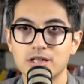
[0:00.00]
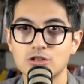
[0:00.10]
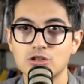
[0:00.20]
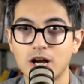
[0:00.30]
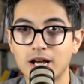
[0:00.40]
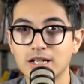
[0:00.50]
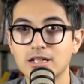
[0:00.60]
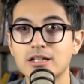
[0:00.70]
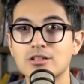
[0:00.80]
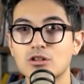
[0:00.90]

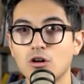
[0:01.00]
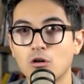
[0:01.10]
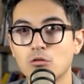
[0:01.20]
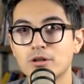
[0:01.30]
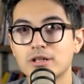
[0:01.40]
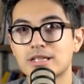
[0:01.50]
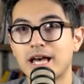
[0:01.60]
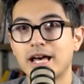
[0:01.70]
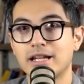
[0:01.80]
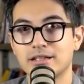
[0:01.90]
China is always
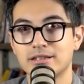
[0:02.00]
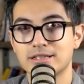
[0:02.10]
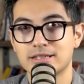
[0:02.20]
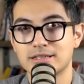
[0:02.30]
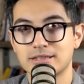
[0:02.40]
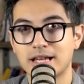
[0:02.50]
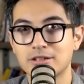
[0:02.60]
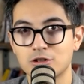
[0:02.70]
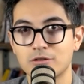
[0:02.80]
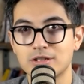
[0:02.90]
at the
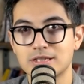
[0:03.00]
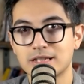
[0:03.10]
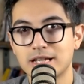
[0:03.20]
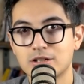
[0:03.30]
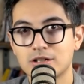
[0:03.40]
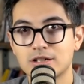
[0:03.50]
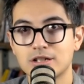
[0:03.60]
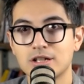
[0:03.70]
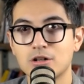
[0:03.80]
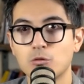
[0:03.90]
center of the slander,
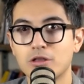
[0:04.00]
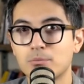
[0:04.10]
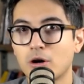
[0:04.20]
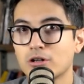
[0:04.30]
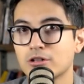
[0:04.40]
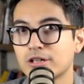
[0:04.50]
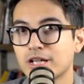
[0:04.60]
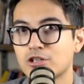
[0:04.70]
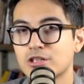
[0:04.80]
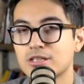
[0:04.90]
with partner
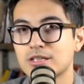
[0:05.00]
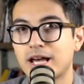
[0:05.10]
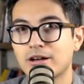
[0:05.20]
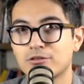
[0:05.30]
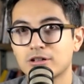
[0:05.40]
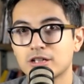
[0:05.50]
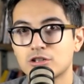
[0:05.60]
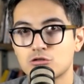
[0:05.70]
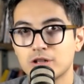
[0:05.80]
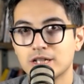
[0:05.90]
nations in Africa
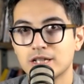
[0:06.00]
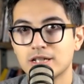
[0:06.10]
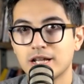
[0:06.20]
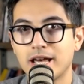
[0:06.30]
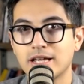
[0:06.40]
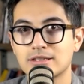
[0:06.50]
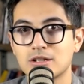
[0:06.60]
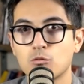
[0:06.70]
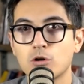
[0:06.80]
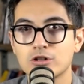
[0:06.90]
treated as
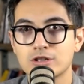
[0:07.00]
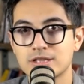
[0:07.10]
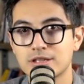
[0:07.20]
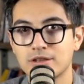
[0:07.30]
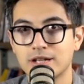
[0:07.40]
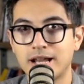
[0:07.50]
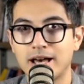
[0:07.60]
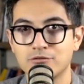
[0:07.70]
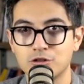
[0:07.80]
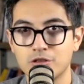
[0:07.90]
worse than an
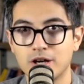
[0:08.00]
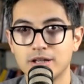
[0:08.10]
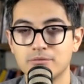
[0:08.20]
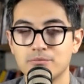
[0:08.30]
afterthought.